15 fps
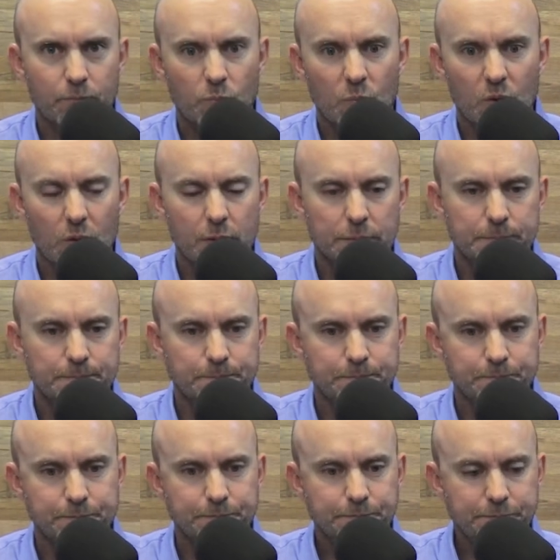
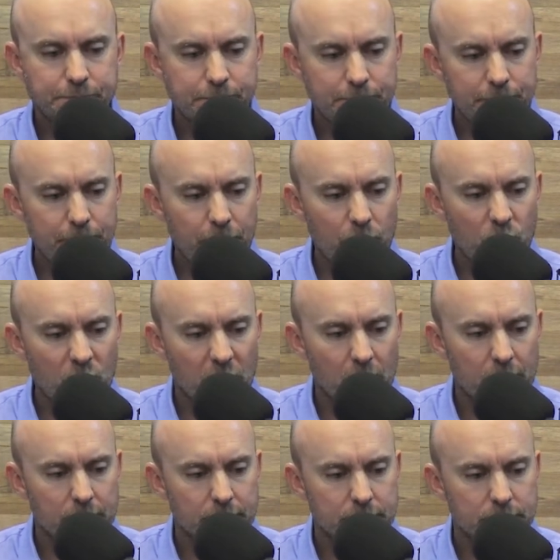
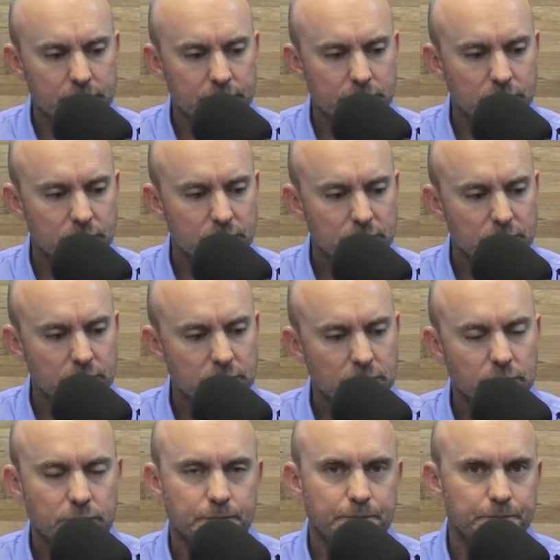
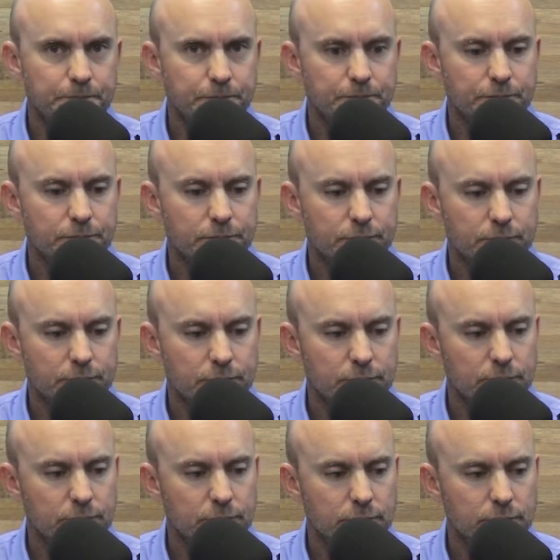
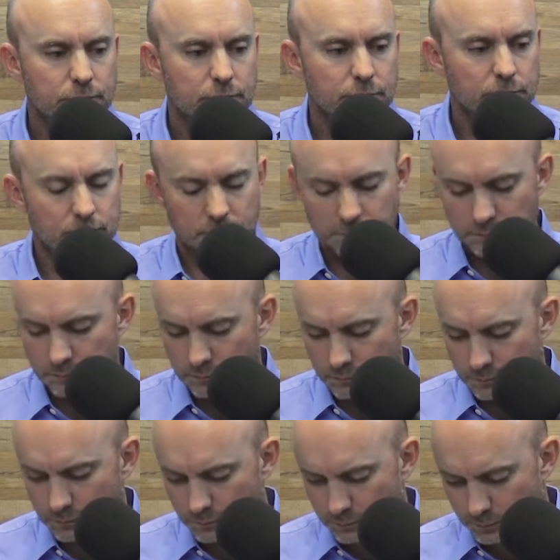
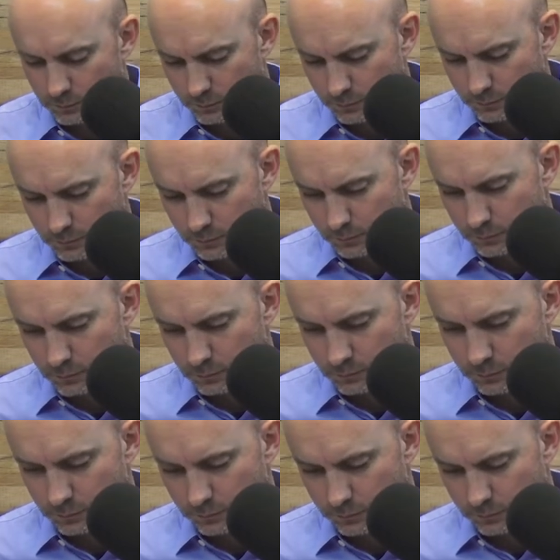
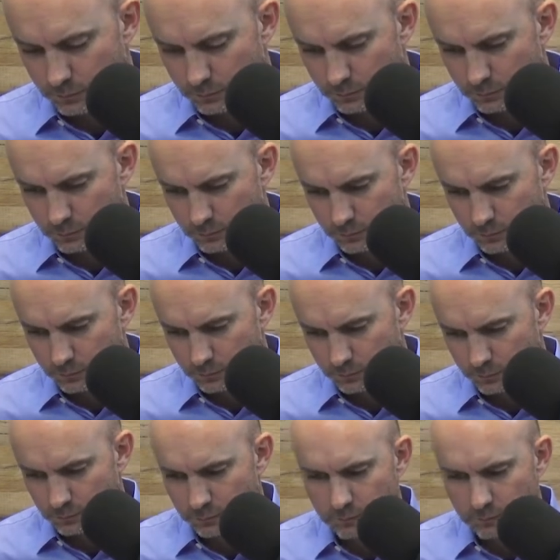The person shown says nothing.